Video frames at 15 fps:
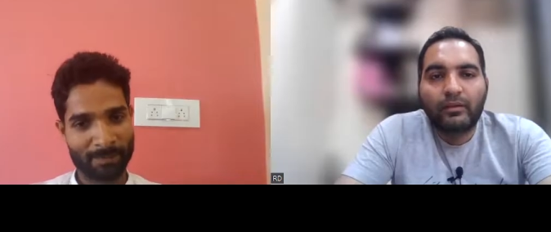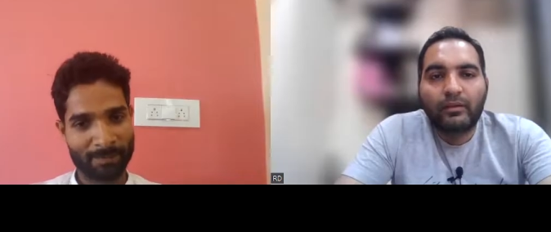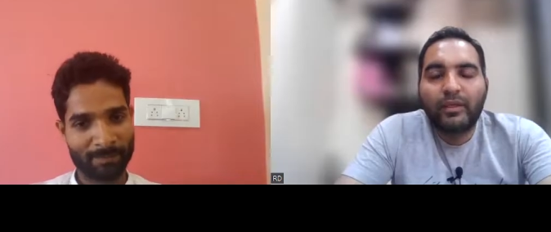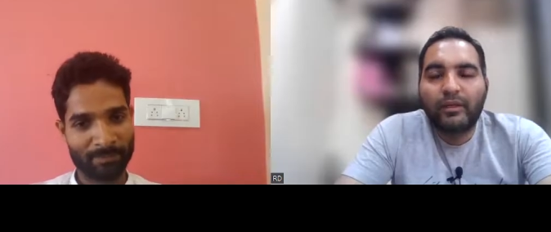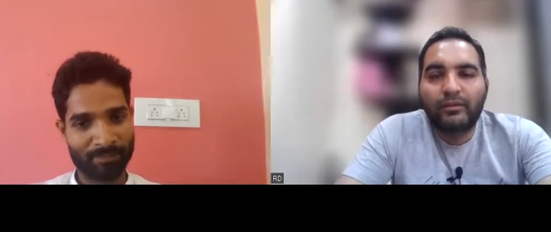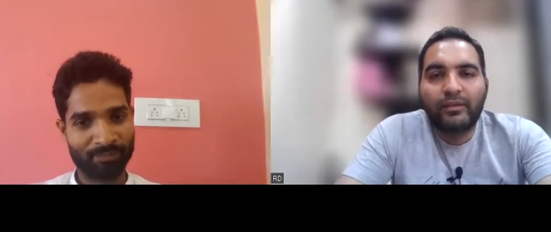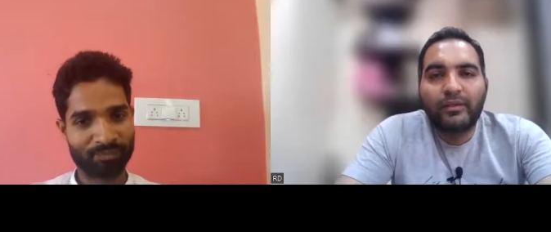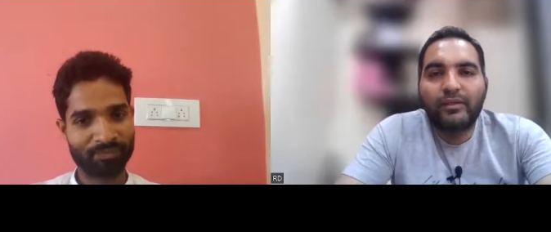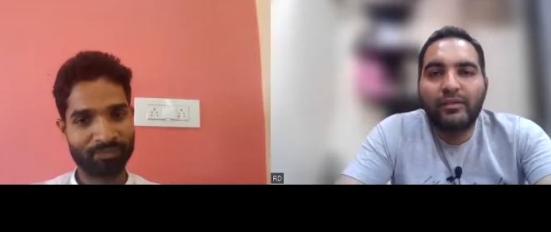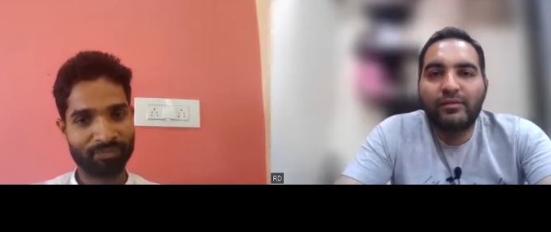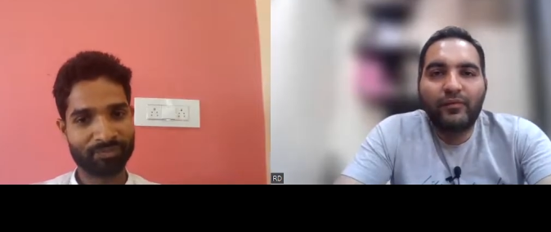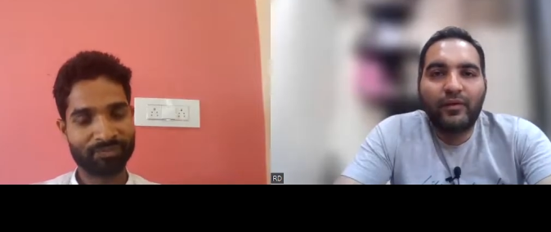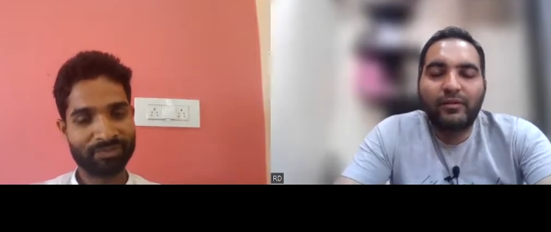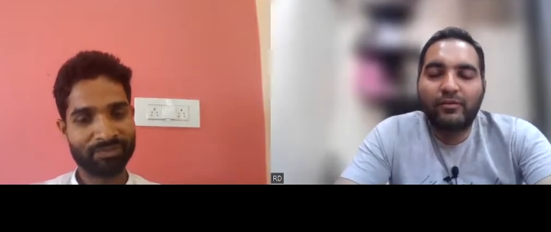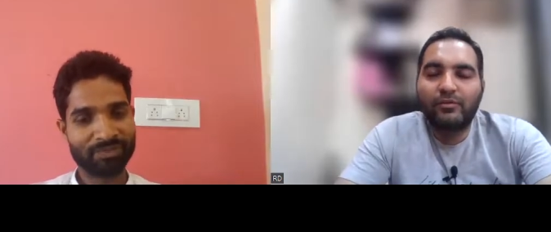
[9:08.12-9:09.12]
Speaker 1: Yeah, that is
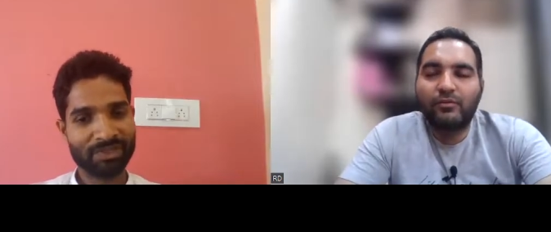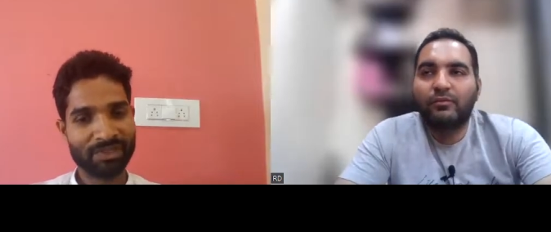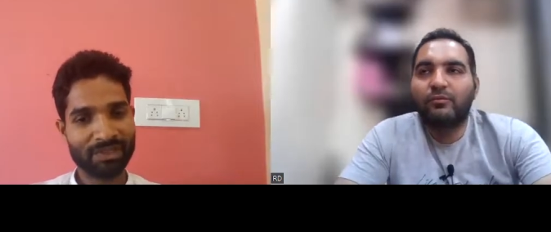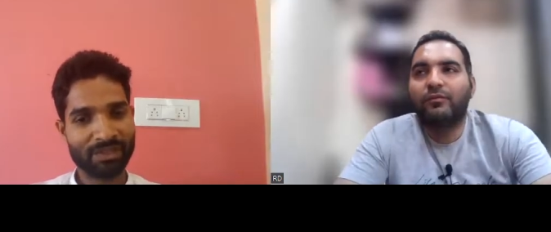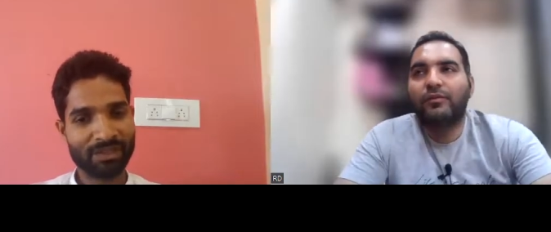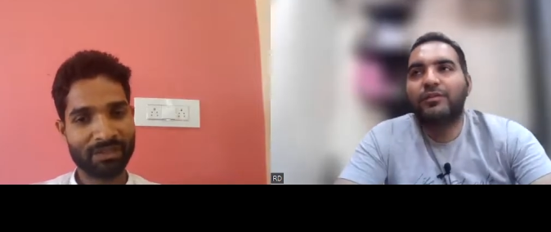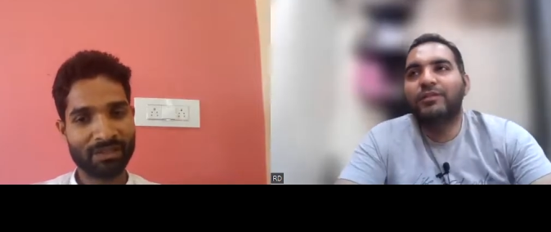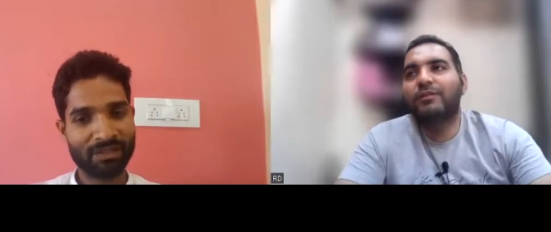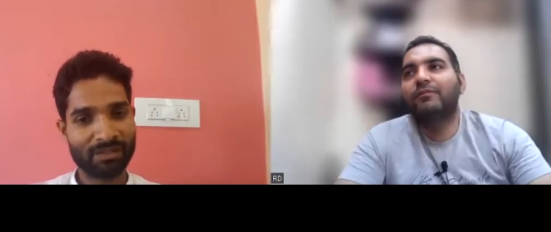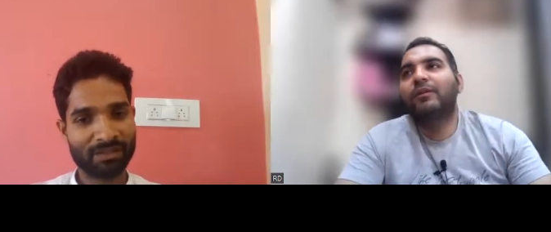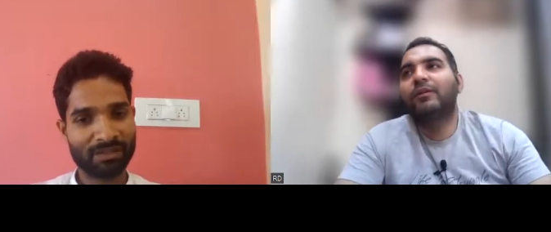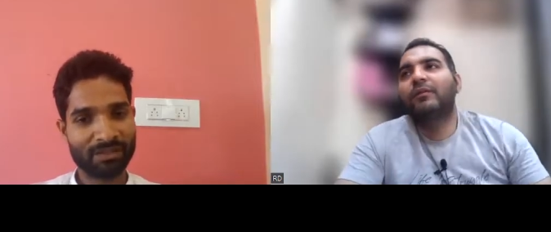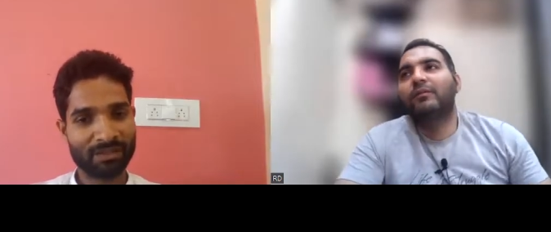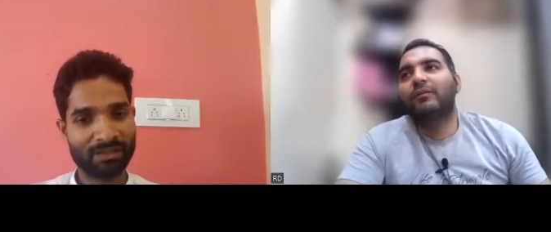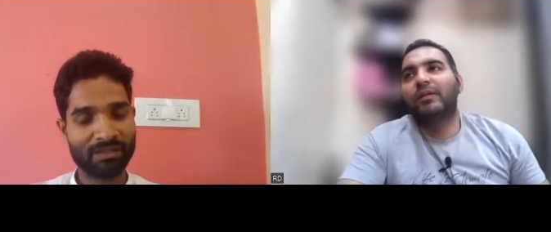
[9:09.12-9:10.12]
fine. So
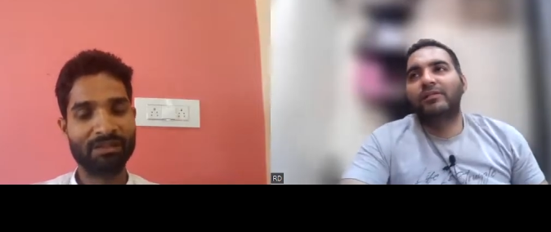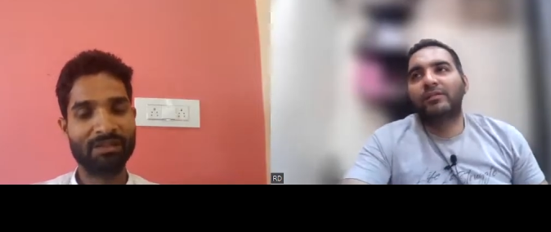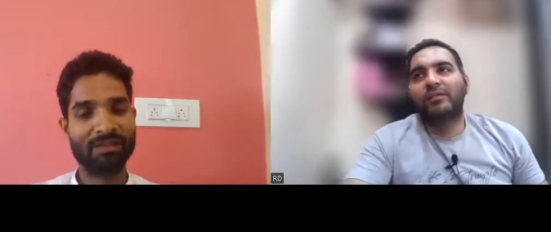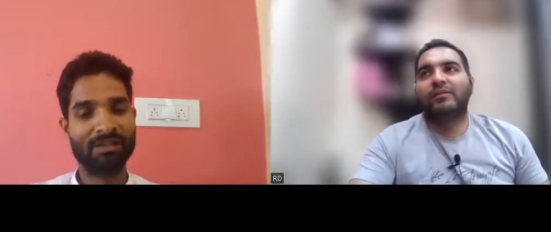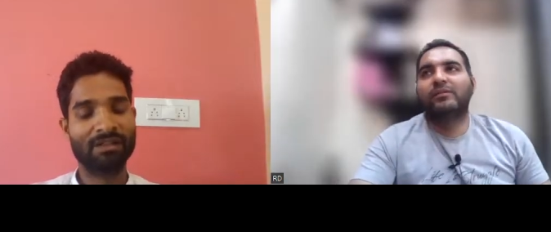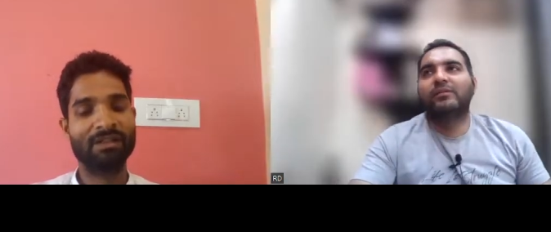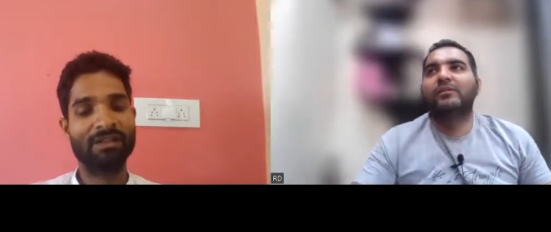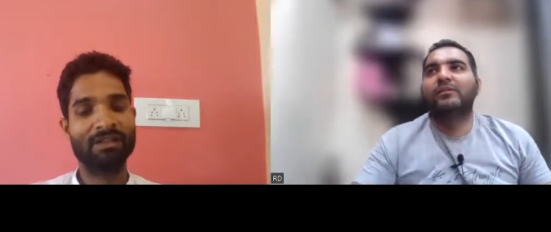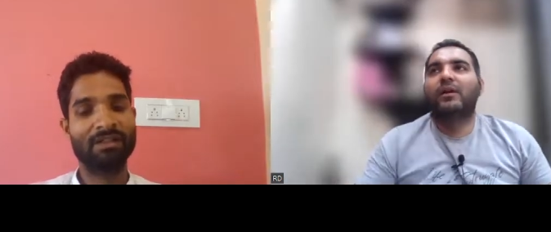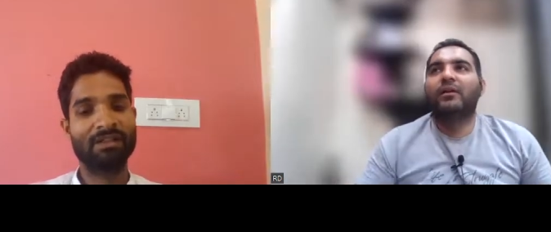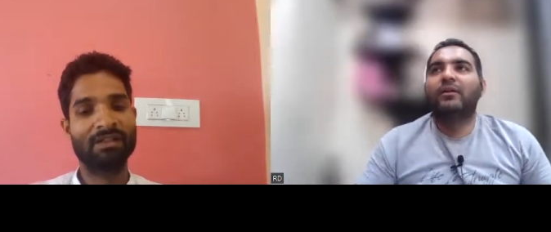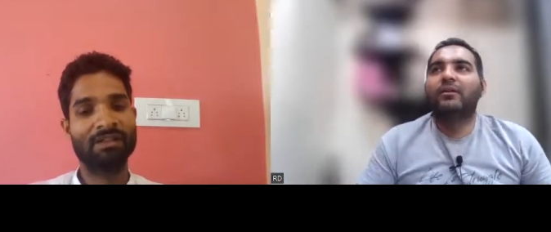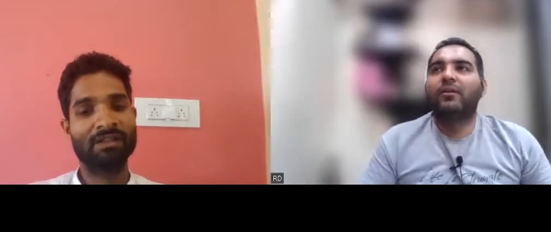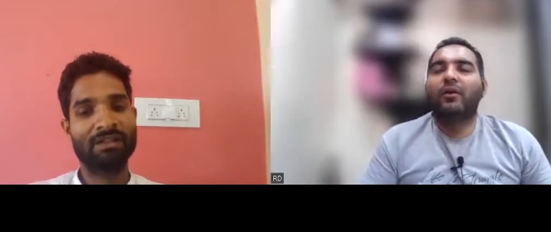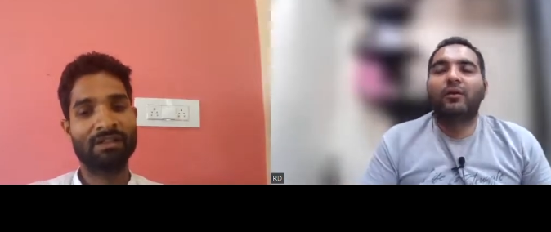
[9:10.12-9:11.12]
whichever test cases
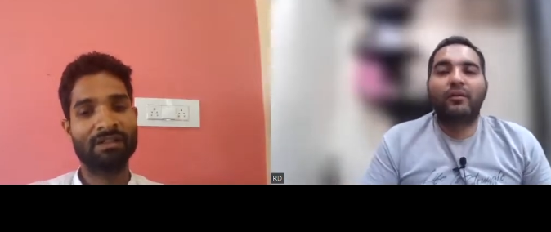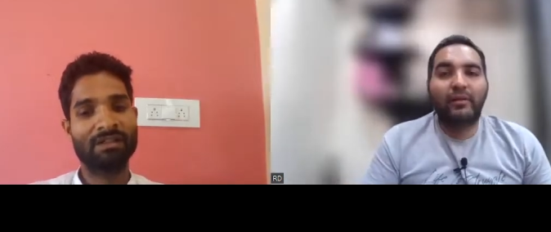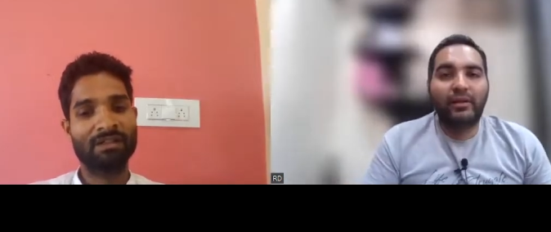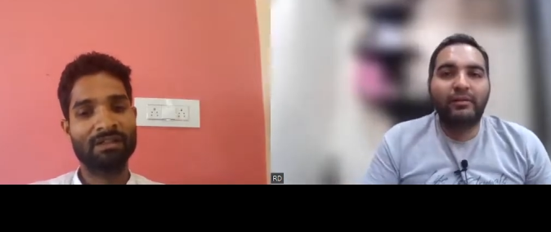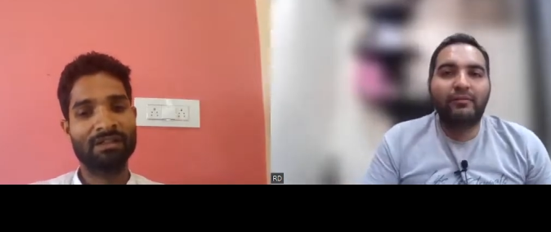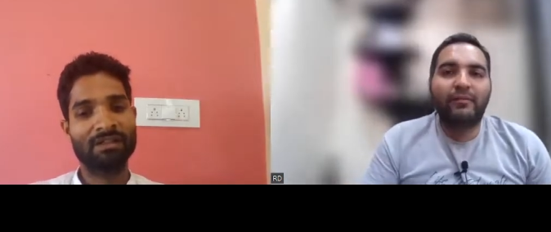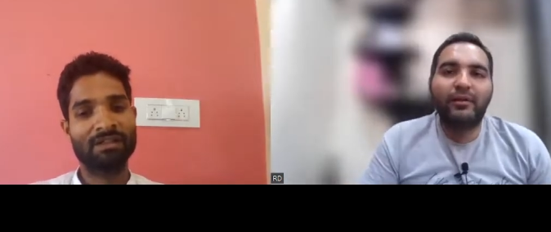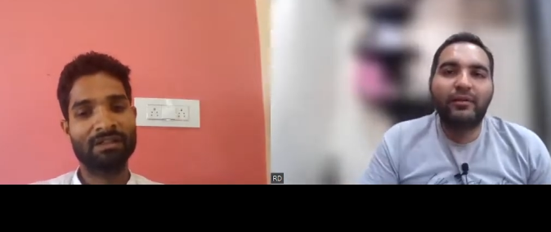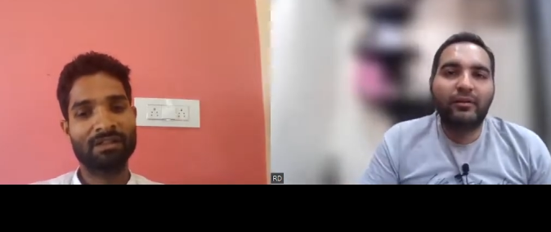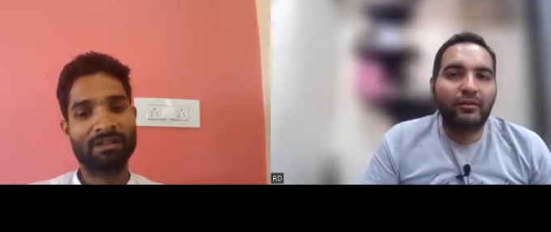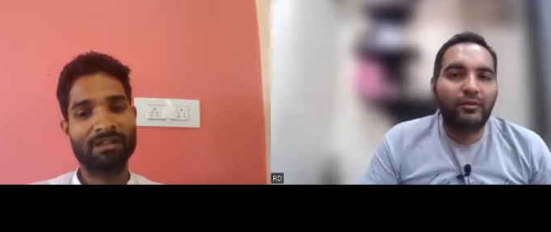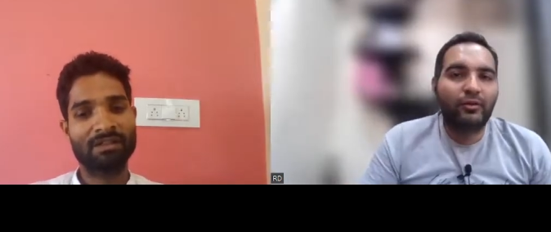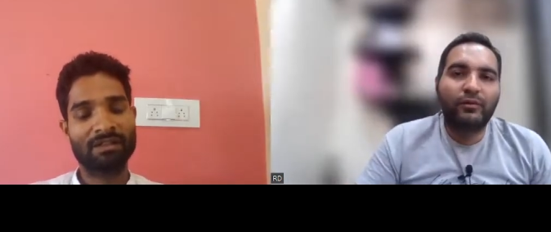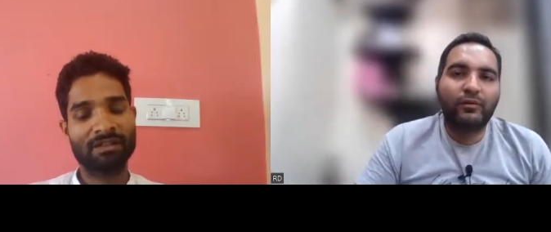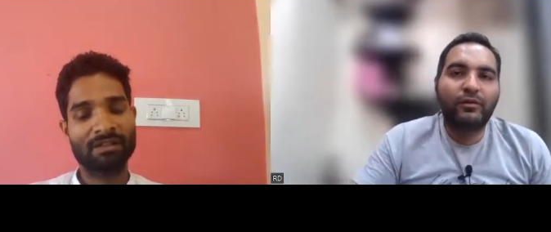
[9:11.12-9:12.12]
are not relevant,
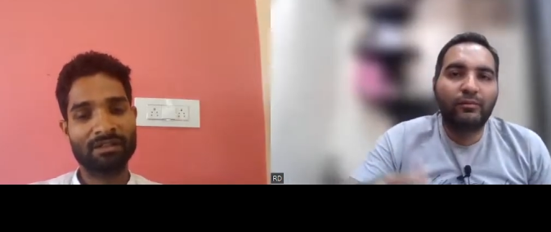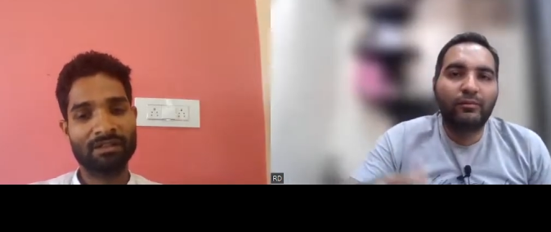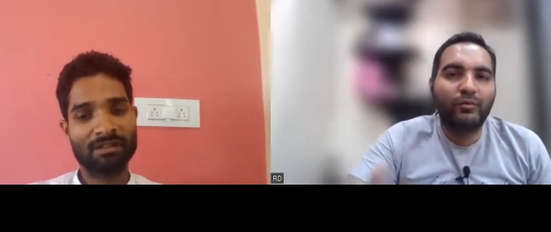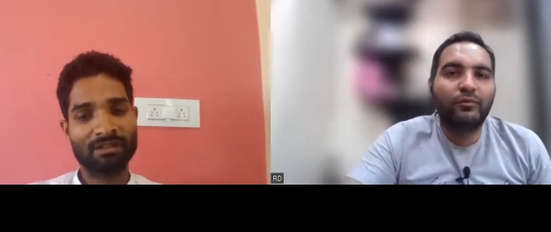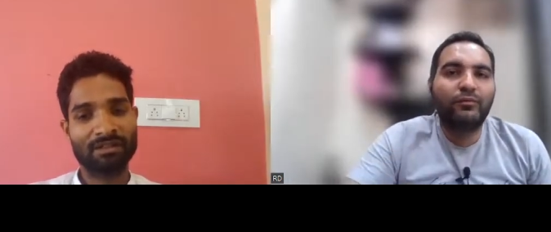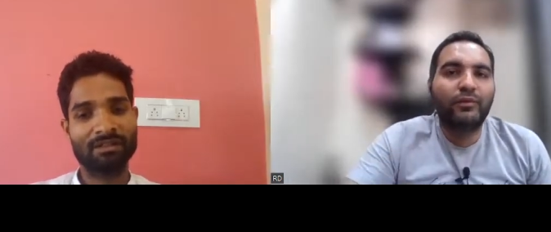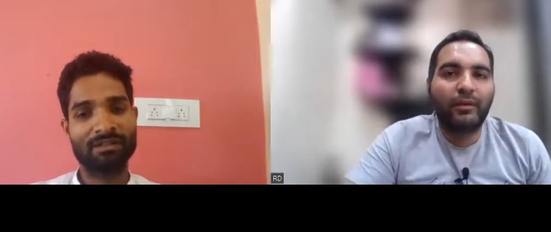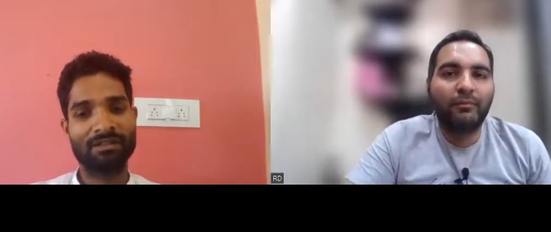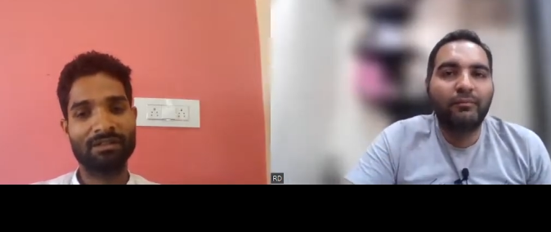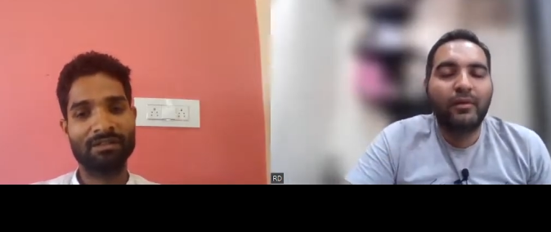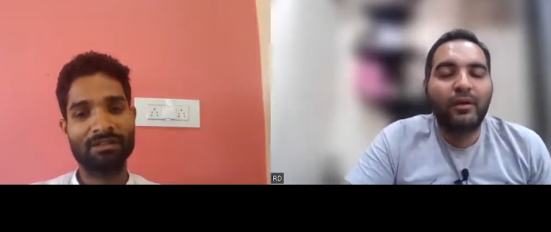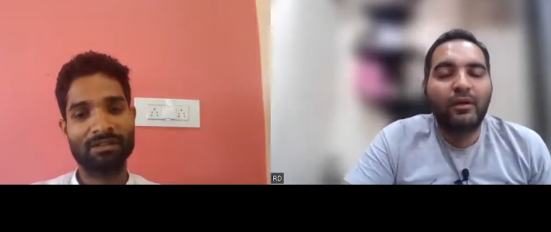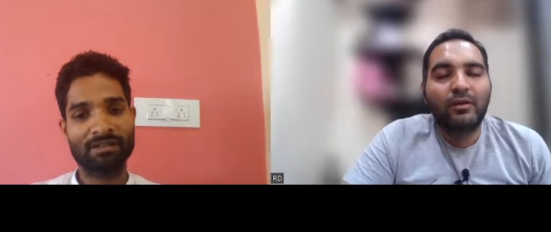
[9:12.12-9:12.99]
you will remove them.